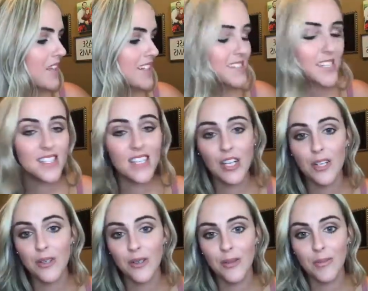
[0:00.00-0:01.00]
It doesn't
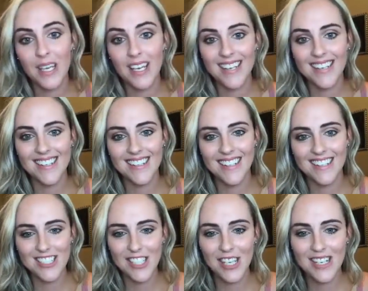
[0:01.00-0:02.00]
include the pink,
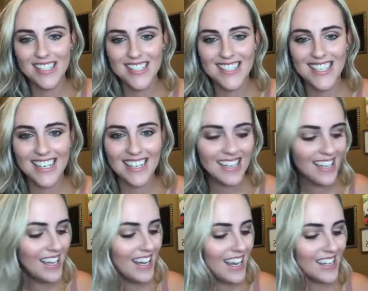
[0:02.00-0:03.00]
the cheek stick,
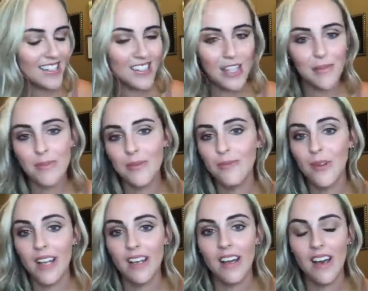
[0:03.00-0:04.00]
and the lip
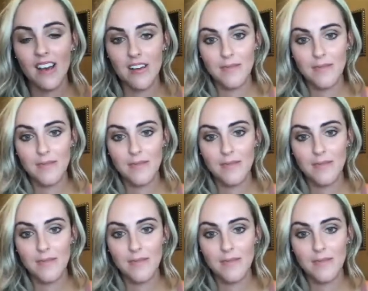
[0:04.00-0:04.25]
one.